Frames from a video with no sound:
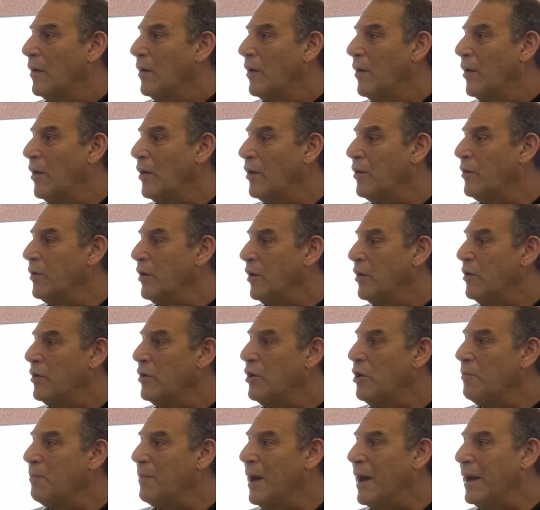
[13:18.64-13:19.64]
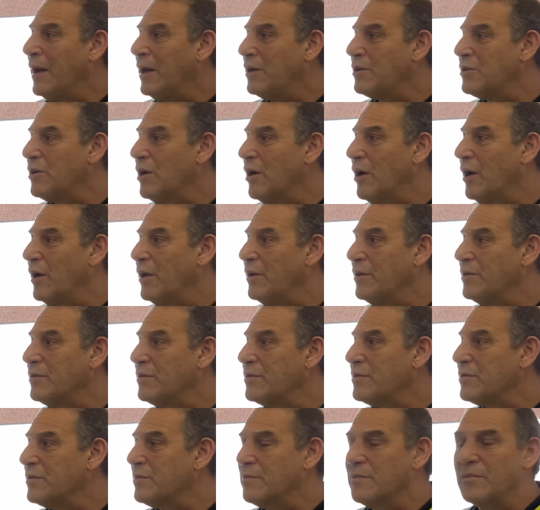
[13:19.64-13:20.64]
On pneumatic
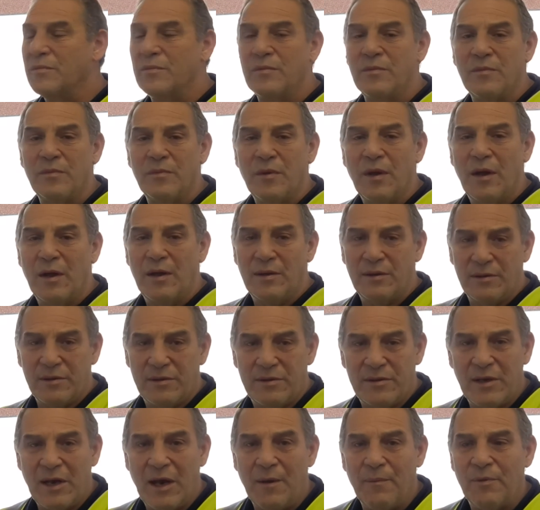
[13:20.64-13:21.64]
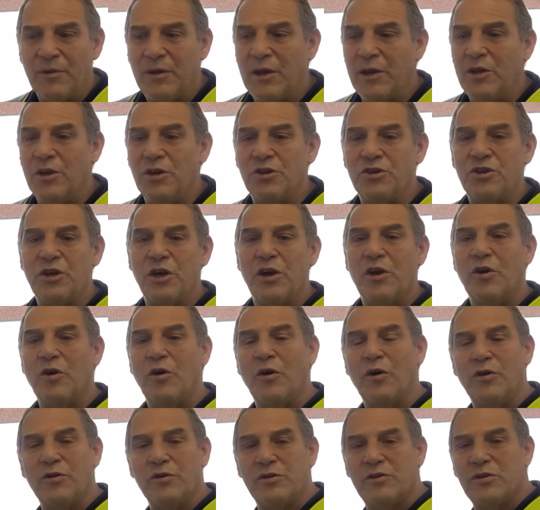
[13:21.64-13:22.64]
tyres, same thing you check
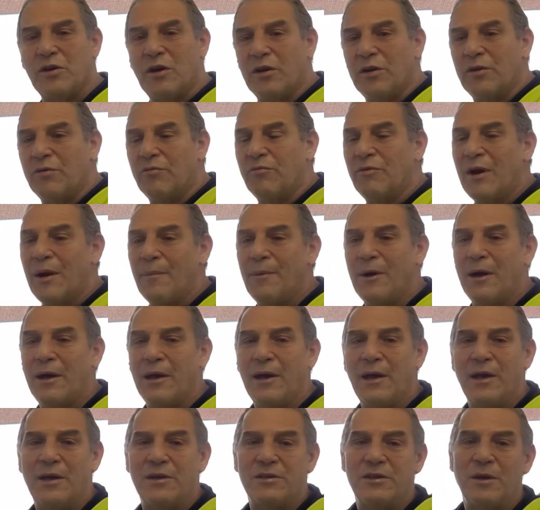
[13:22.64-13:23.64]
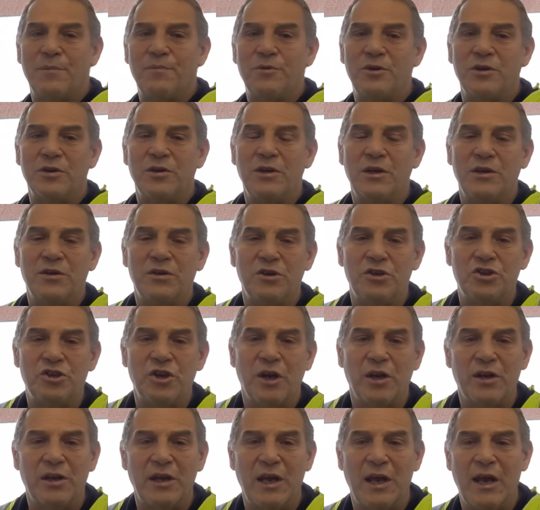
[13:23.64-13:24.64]
on solid rubber, except you need to
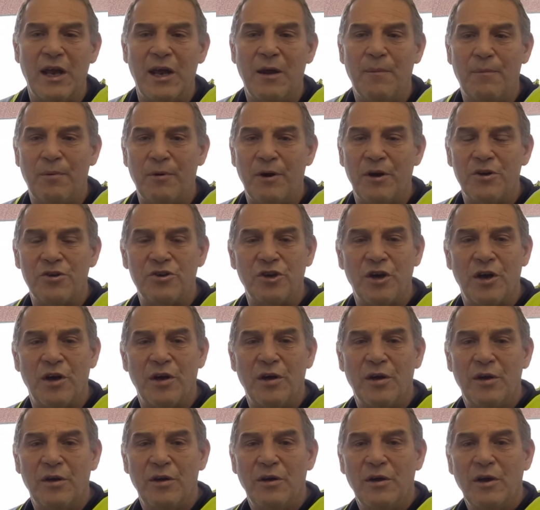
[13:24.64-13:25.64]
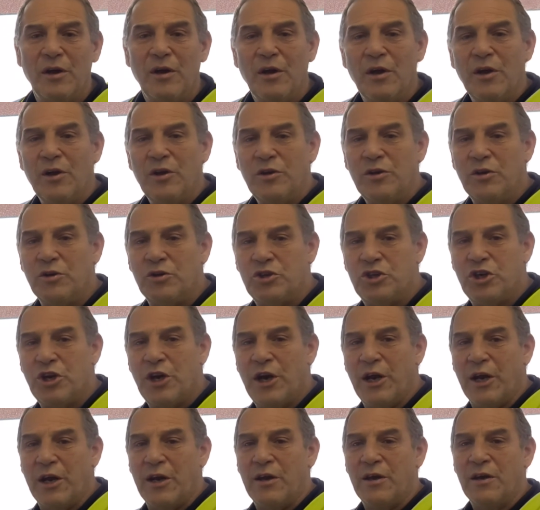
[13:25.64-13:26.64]
check the air pressure. You
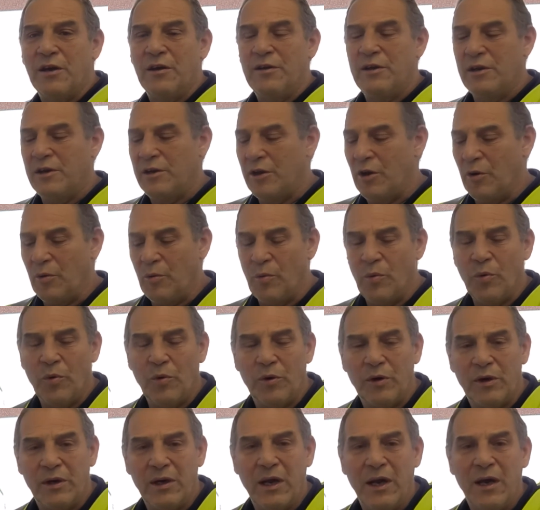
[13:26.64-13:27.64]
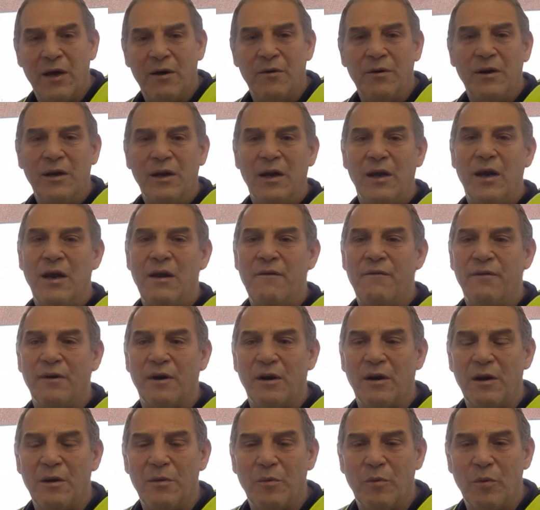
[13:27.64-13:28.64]
check they're not worn down,
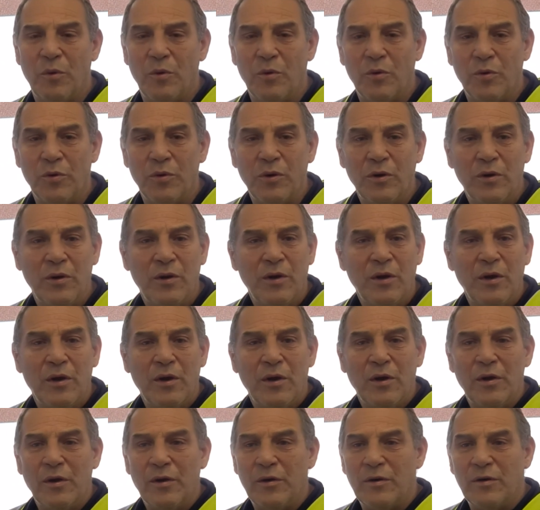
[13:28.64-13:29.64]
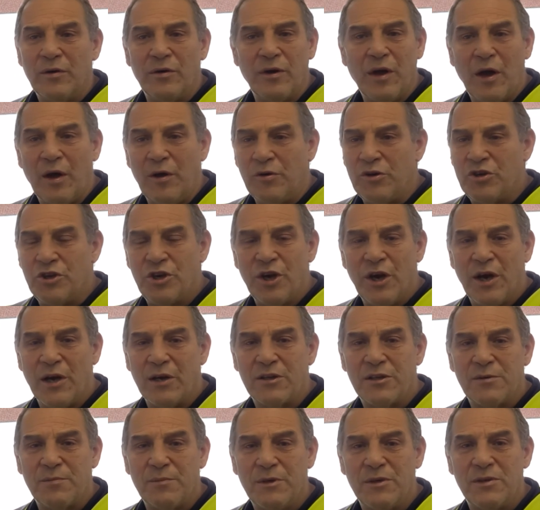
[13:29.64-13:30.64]
evenly worn, no
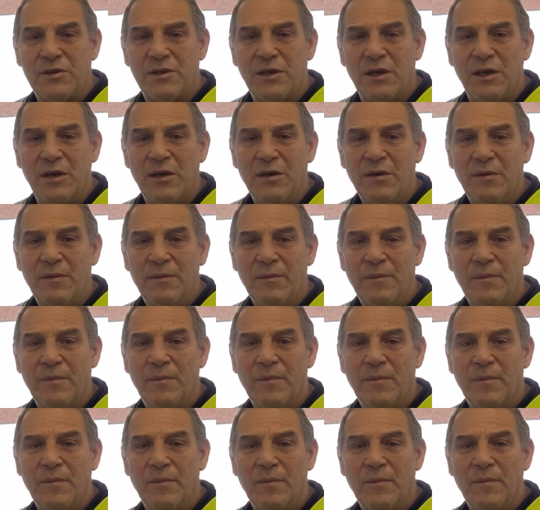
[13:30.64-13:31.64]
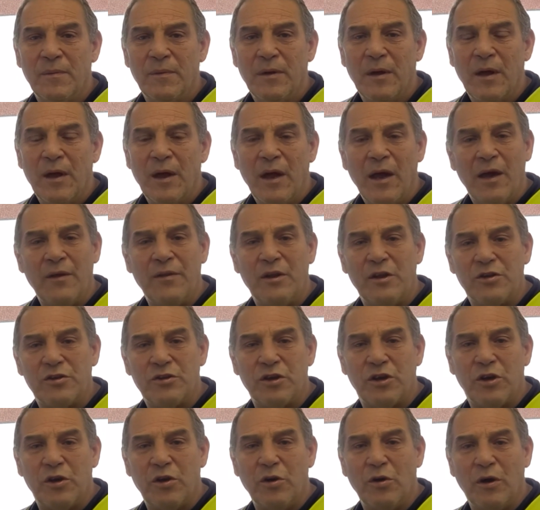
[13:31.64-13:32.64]
chunks missing, and they're
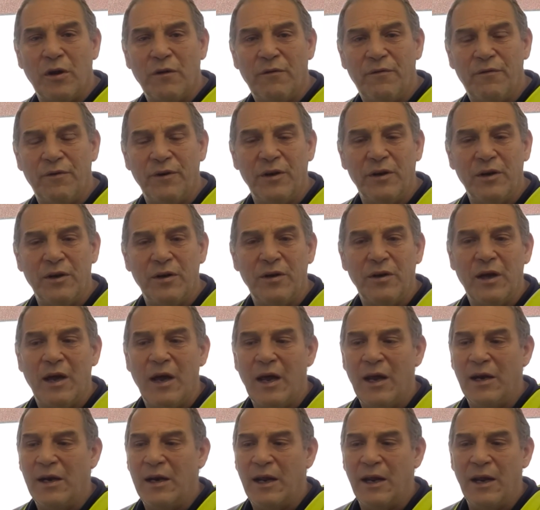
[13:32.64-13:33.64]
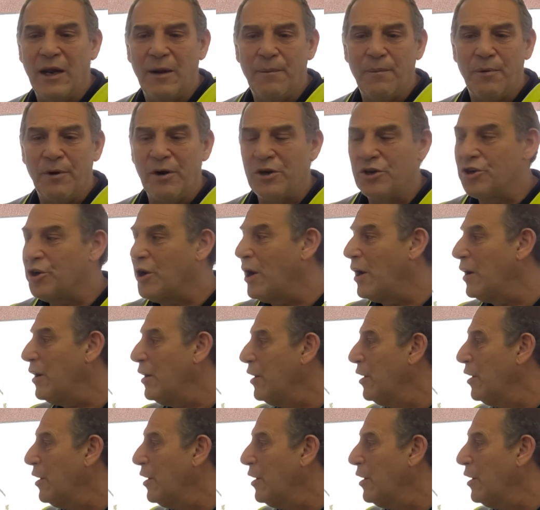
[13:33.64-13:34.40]
securely fitted, and air pressure.